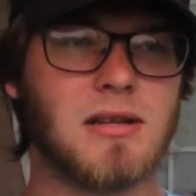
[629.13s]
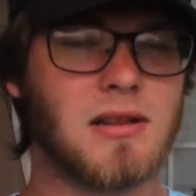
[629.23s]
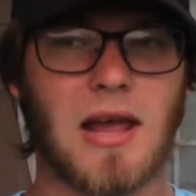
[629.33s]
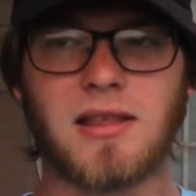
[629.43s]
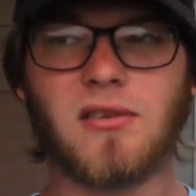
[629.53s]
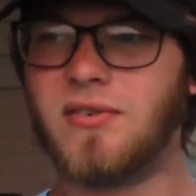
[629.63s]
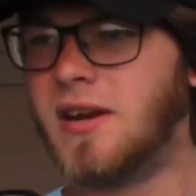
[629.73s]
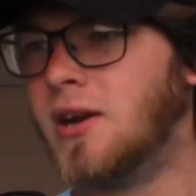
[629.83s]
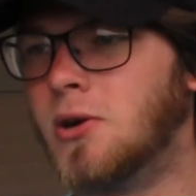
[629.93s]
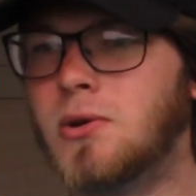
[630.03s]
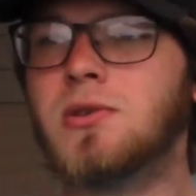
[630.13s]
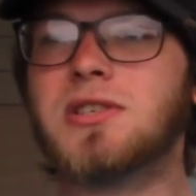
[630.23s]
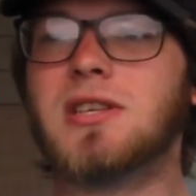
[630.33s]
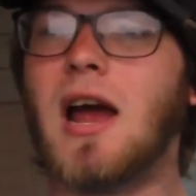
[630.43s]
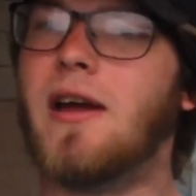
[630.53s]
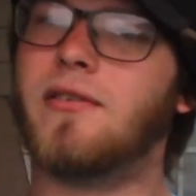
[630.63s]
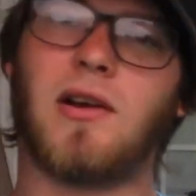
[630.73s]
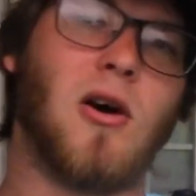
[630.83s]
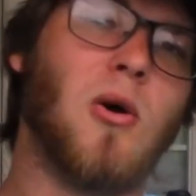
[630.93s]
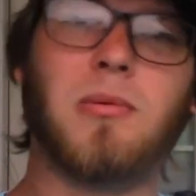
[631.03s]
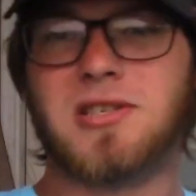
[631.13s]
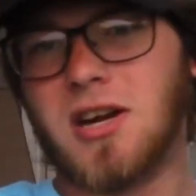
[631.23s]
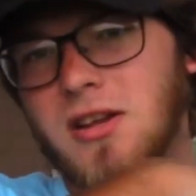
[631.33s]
like the videos. I have a whole bunch of